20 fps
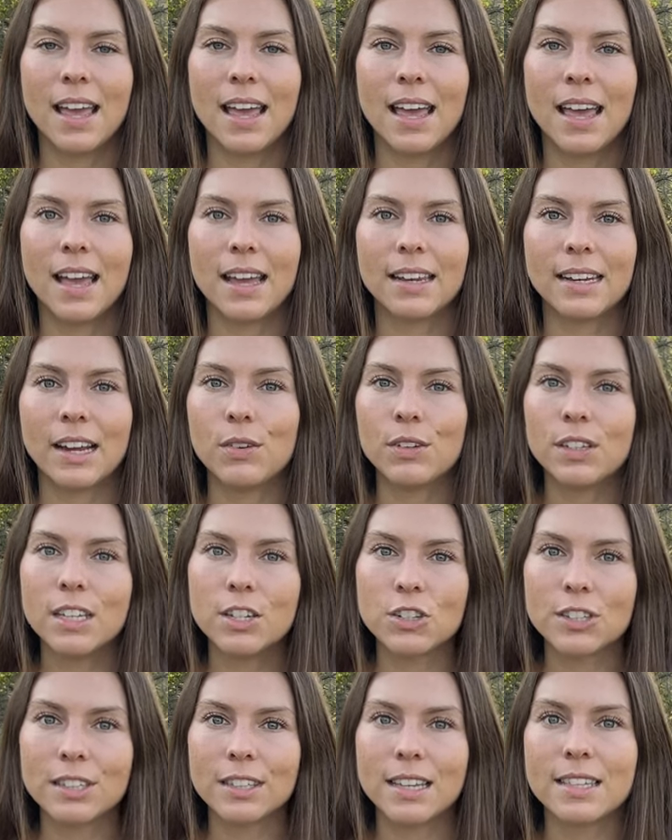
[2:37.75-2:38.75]
And I really
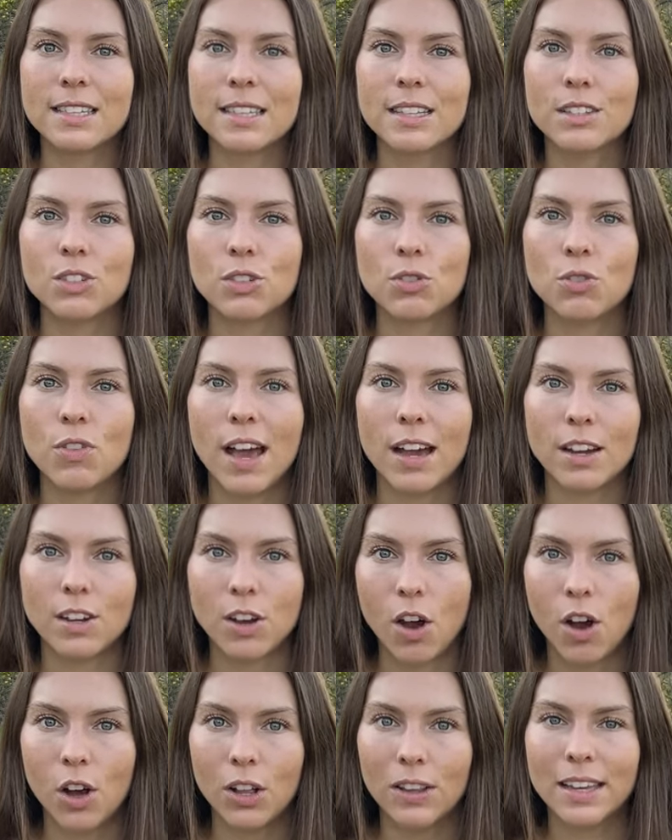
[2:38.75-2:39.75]
just listened to that
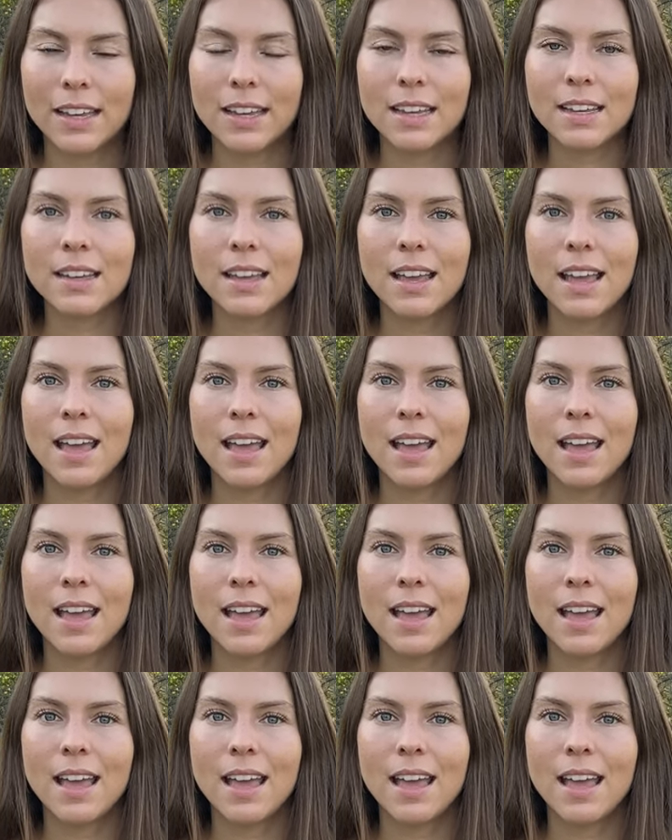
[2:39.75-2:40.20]
calling